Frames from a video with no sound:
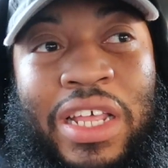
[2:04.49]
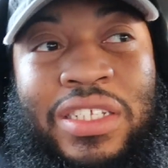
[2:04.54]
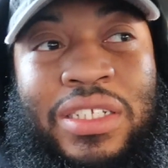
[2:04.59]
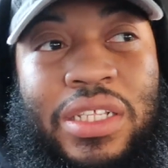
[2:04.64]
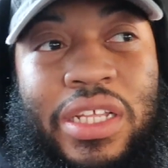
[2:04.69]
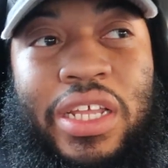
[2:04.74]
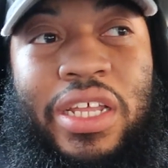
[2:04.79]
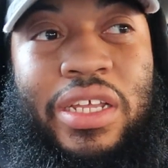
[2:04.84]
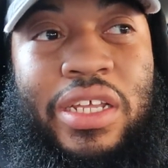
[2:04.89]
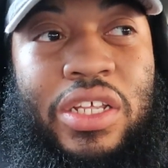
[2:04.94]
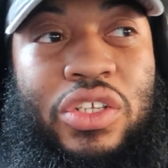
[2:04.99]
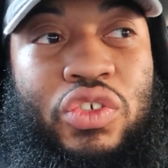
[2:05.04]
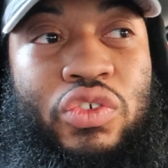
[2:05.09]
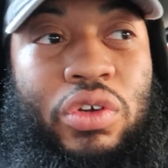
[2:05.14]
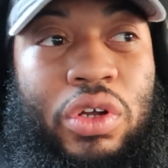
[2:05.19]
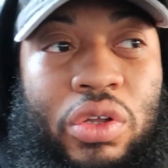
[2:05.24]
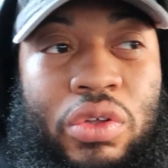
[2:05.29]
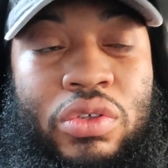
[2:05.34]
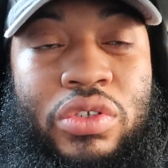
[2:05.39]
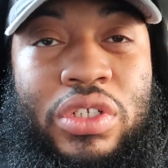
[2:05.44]
basically it
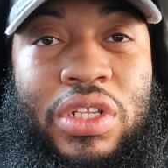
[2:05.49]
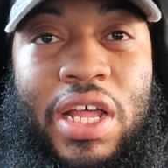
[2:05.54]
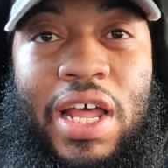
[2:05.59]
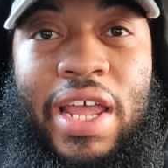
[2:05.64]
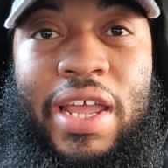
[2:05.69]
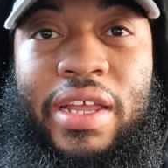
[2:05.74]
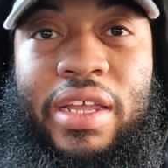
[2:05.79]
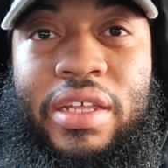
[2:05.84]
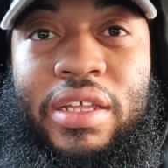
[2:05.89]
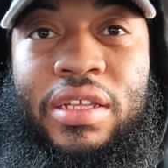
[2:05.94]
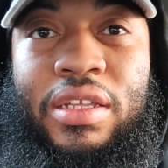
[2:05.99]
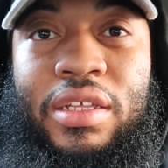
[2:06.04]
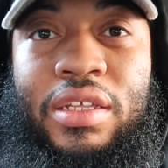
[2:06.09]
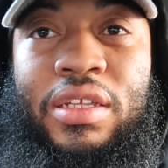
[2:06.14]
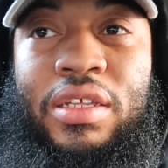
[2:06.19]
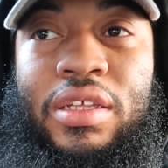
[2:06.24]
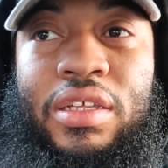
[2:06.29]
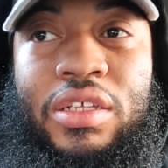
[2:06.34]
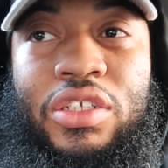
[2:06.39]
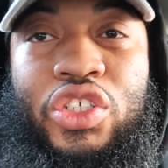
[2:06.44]
controls like
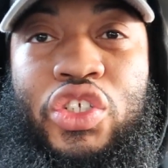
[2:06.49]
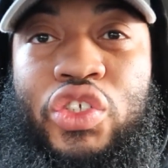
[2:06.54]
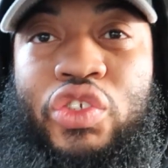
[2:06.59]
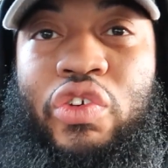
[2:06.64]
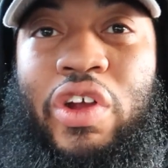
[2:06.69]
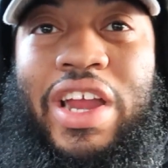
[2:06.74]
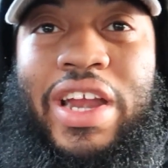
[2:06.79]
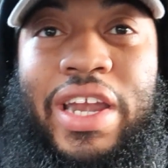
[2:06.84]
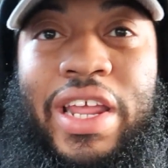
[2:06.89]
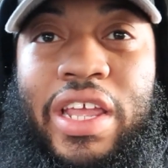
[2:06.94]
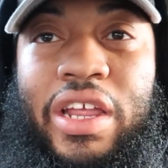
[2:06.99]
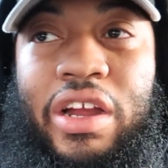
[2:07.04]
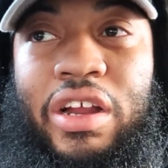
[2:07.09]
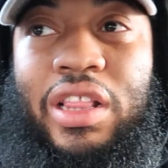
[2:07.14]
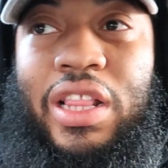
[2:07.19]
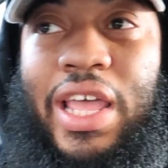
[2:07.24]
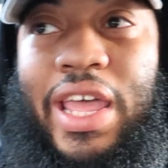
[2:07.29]
straightening your